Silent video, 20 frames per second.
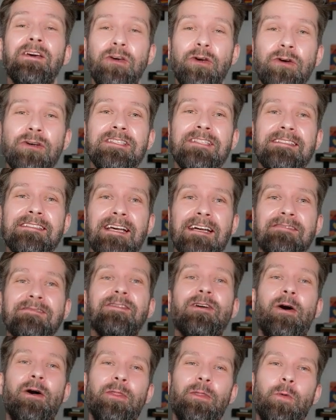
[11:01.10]
good stuff
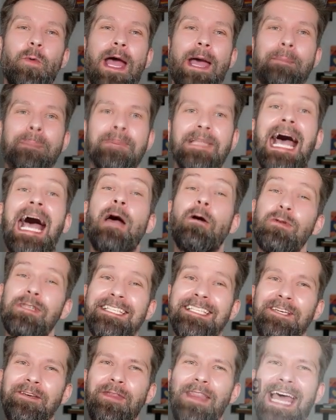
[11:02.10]
on the web. I will
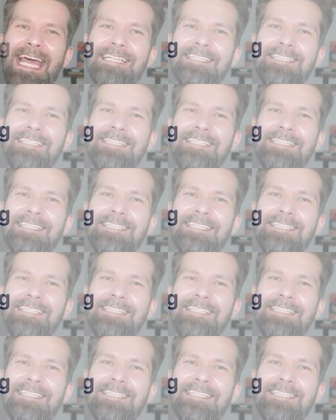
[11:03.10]
see you then.